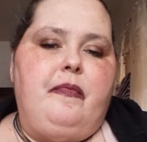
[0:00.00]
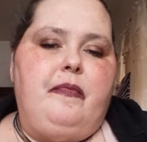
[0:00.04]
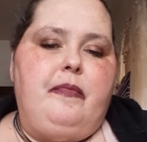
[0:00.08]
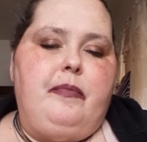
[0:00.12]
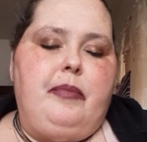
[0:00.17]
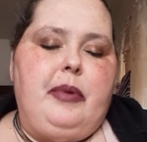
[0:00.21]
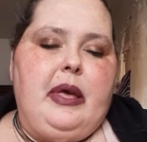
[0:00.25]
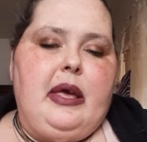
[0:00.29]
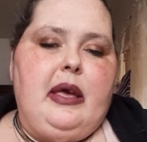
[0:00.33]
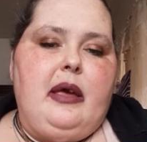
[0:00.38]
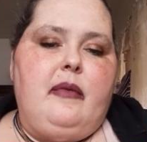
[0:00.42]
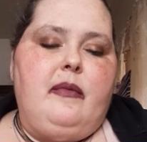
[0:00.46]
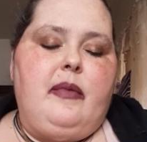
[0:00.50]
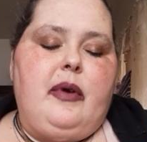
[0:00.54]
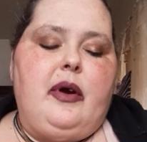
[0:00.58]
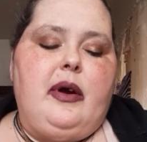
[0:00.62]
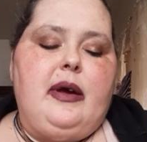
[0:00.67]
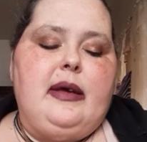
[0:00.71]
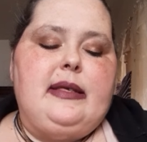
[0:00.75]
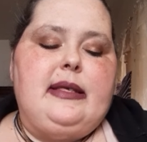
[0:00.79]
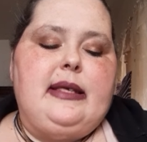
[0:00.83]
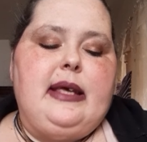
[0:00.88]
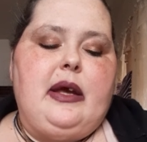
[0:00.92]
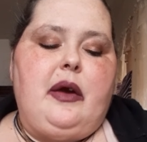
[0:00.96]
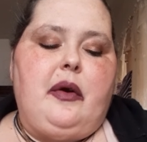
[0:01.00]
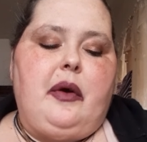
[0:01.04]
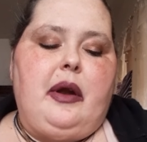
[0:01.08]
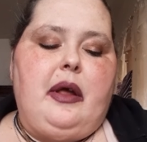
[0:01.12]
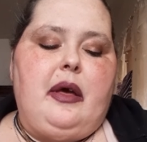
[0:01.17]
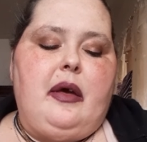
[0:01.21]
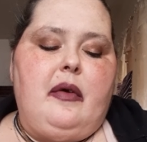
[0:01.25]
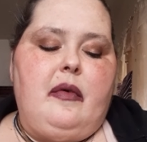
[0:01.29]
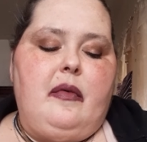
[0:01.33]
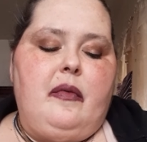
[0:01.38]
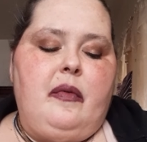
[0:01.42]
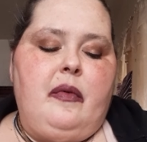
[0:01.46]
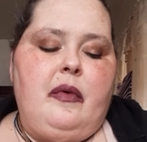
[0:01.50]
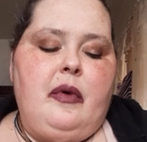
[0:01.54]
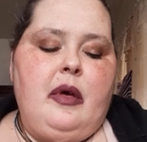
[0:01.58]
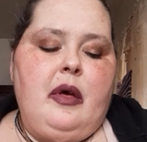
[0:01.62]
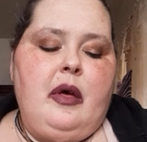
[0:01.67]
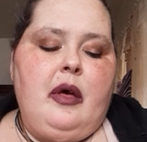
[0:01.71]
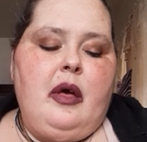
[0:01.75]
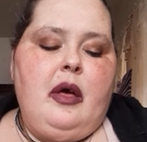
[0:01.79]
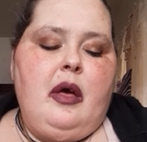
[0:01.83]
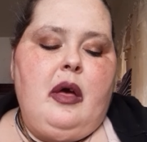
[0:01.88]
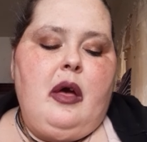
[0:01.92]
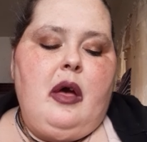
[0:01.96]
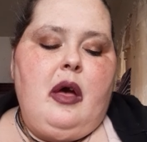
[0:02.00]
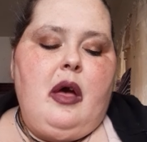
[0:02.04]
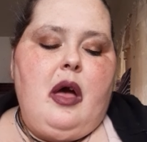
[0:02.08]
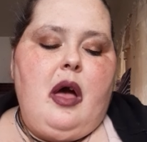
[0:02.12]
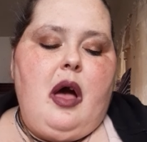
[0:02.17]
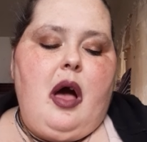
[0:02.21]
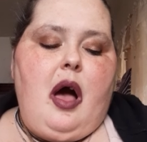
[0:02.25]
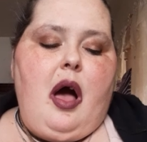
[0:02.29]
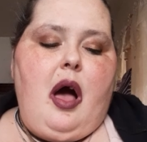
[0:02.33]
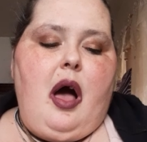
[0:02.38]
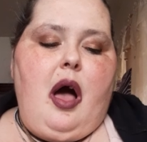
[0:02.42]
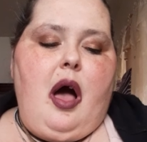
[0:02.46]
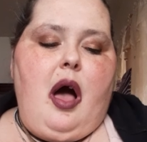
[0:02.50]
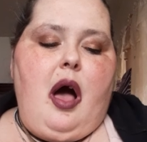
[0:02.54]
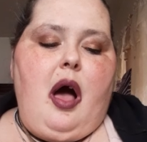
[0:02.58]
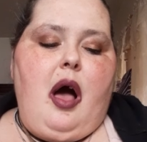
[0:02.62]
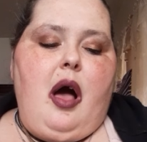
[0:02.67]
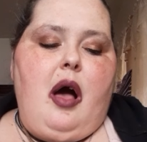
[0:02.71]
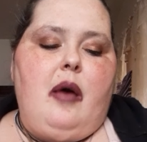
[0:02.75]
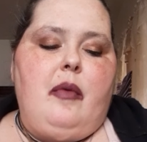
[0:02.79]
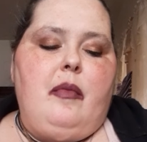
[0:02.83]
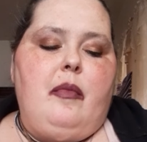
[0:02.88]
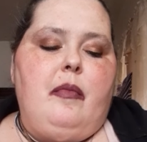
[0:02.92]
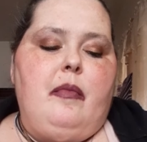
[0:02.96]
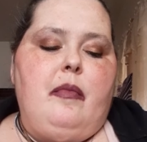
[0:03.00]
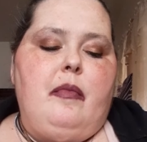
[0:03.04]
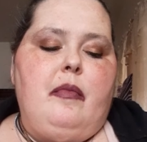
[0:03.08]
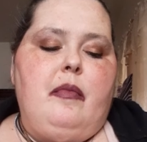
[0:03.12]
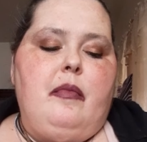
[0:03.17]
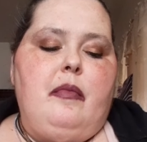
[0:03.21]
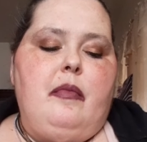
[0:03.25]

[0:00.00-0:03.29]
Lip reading: being very secretive. All